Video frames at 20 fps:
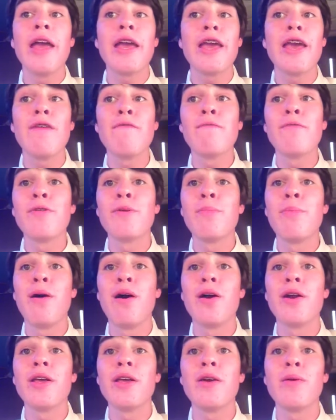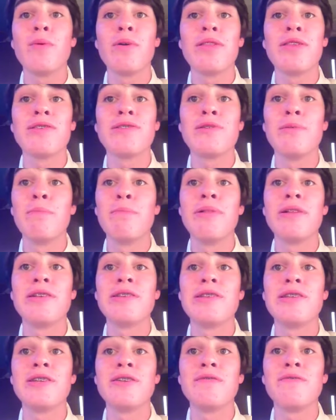came for the party with a
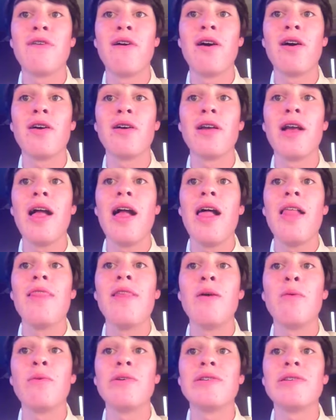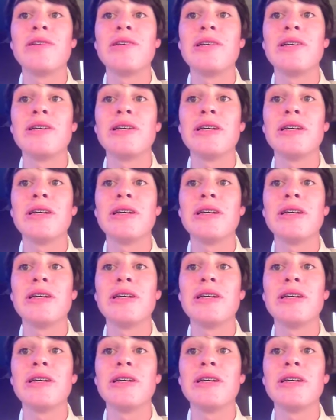simplicity of heart that was